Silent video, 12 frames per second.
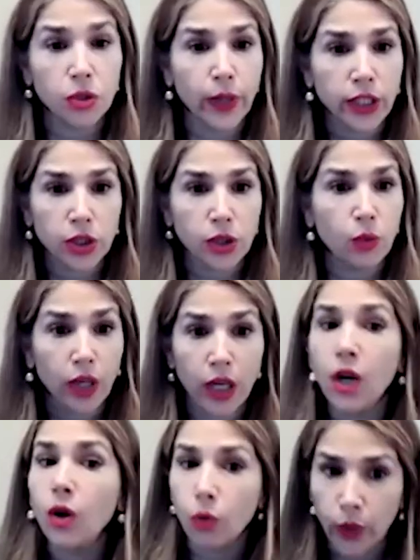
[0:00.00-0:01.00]
situation.
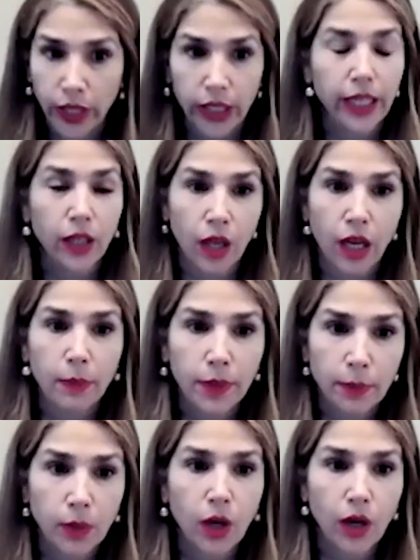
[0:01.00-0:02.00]
Really, a lot of
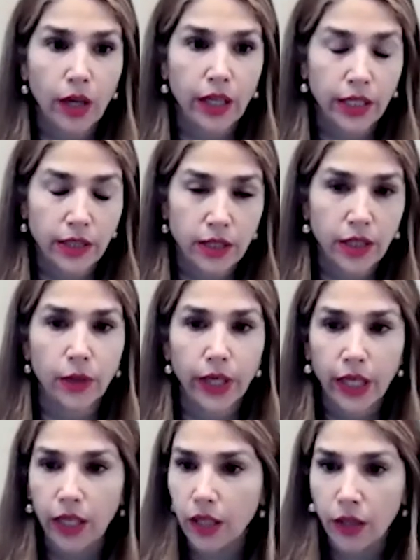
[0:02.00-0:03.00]
people are
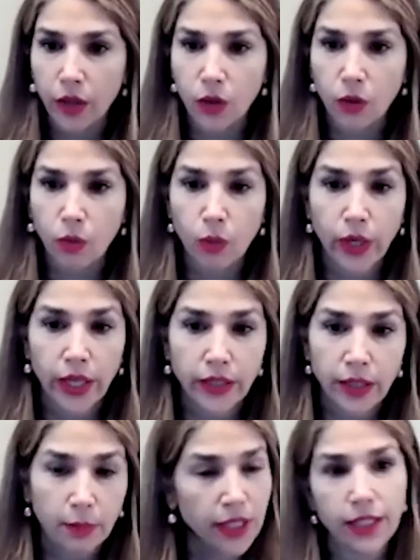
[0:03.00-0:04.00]
considering, you know, what
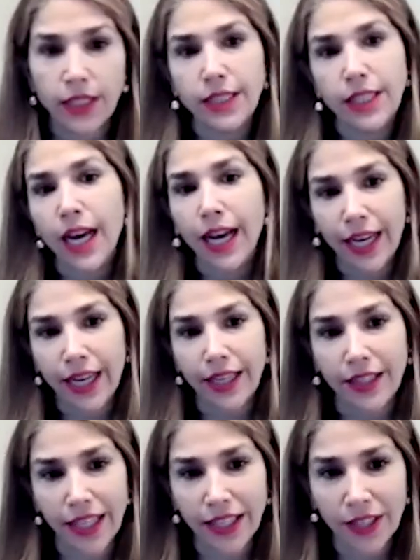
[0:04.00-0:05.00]
does it mean to die?
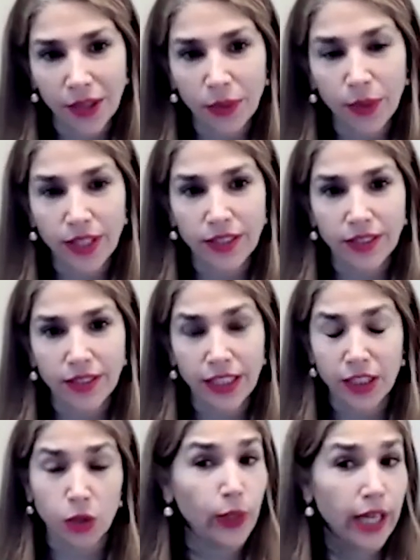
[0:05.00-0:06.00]
Like, you know, it's
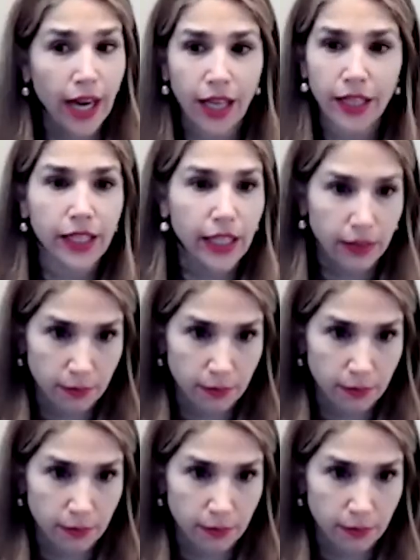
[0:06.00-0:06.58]
a reality.